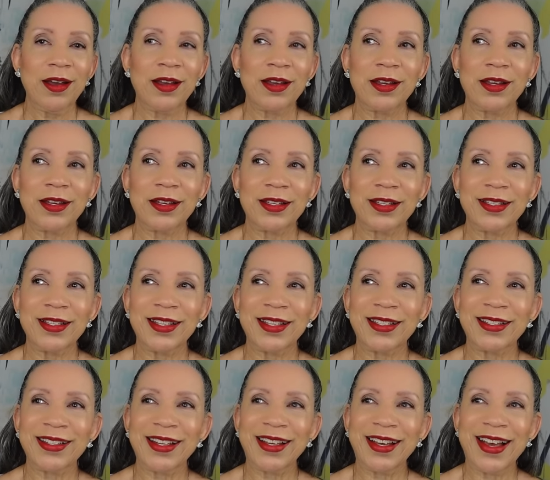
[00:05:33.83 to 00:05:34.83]
uh,
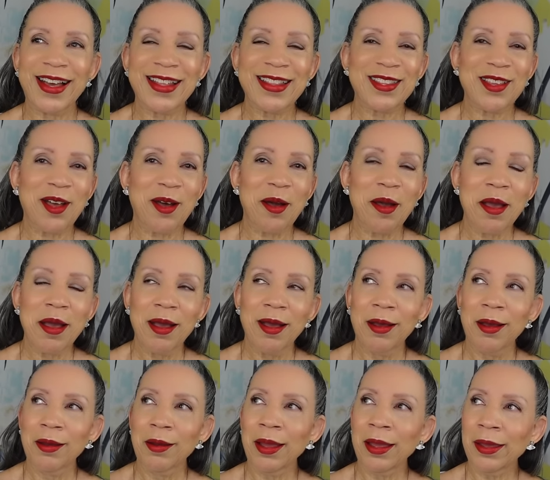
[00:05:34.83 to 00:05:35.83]
and I thought
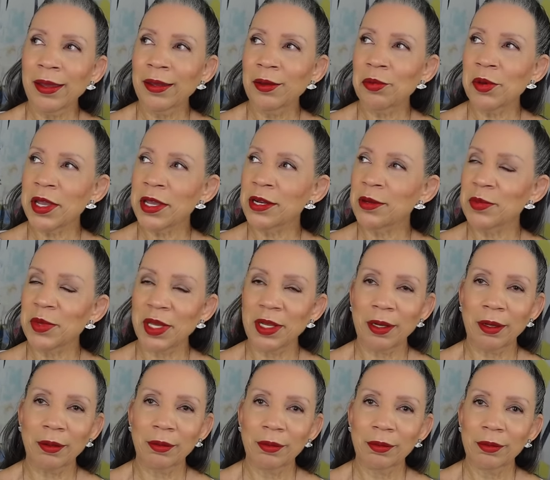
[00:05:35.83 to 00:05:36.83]
hey wait a
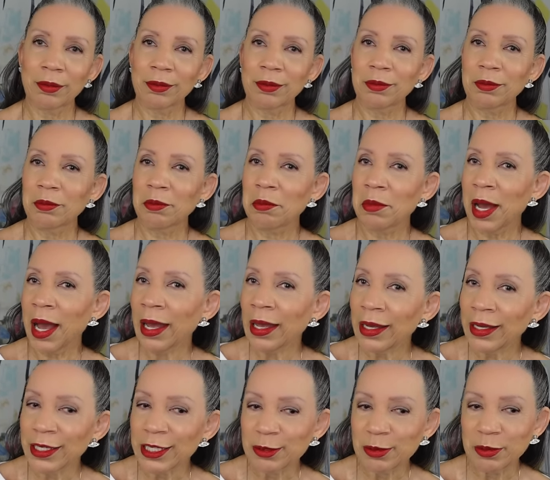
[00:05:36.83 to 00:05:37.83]
minute my
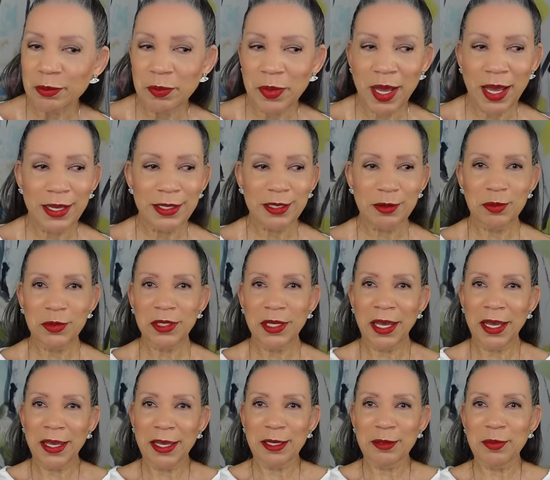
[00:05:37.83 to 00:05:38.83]
husband buys me
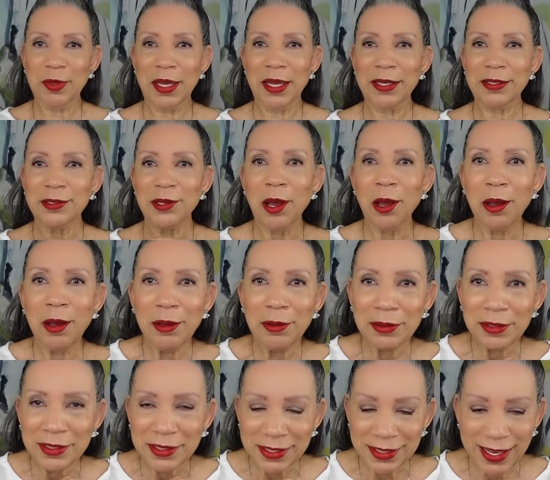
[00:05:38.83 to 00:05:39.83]
handbags
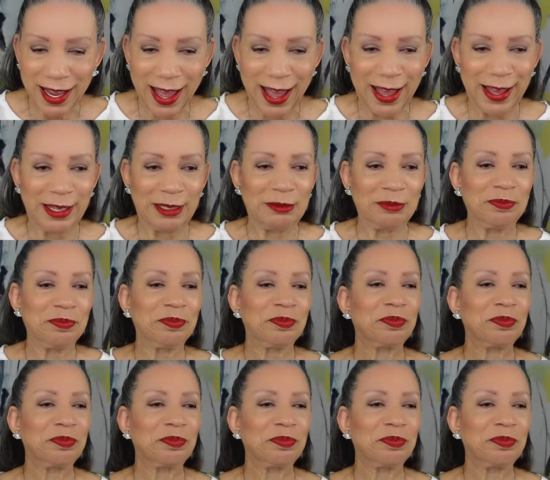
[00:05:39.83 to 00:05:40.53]
all the time